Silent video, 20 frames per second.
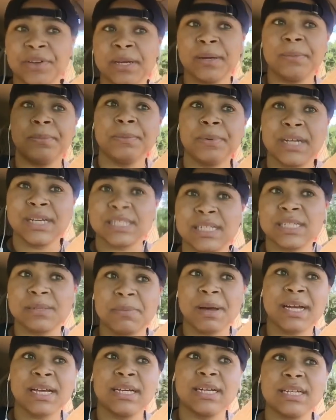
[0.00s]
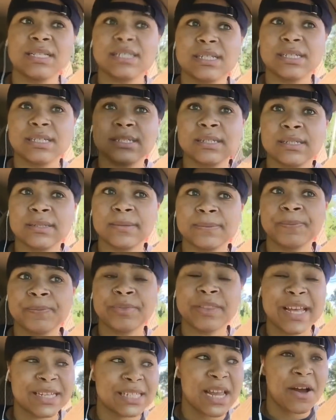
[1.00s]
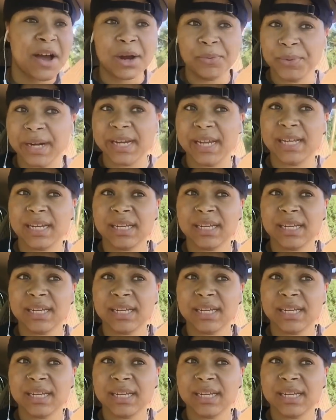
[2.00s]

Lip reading: him because he's my cousin. That's how I read